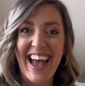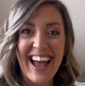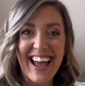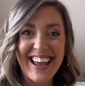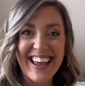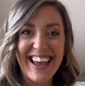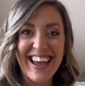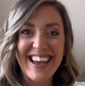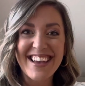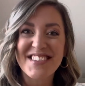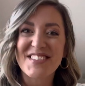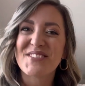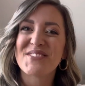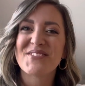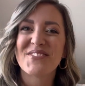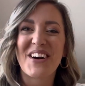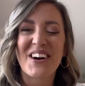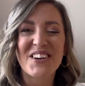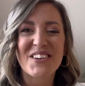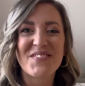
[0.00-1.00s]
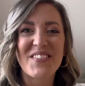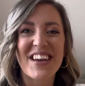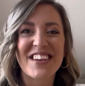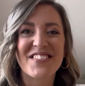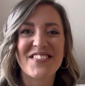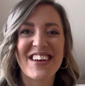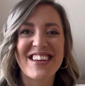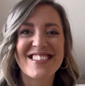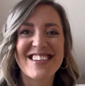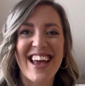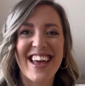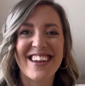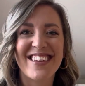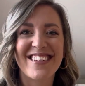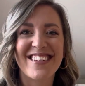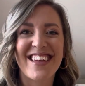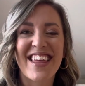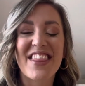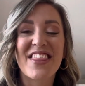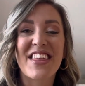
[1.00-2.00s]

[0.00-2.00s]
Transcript: Hi guys, welcome back to my channel.